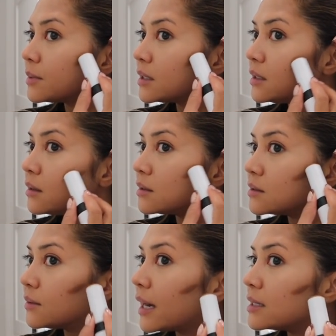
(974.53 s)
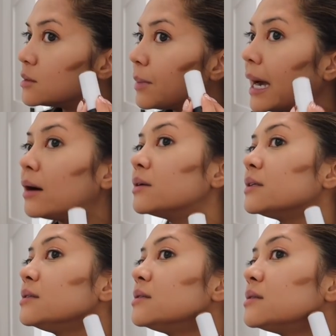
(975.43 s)
but he also has
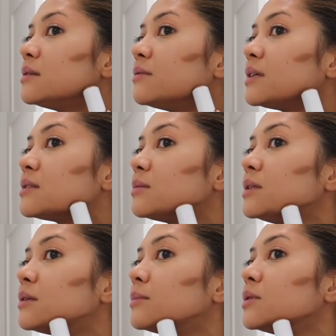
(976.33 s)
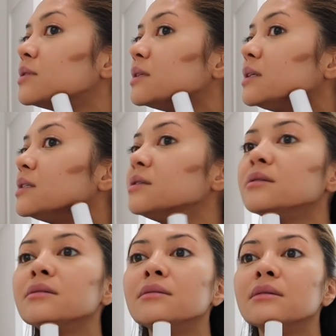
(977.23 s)
powders if that's what you're mostly
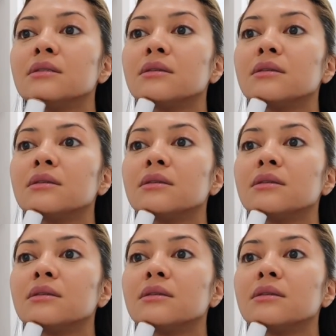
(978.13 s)
into.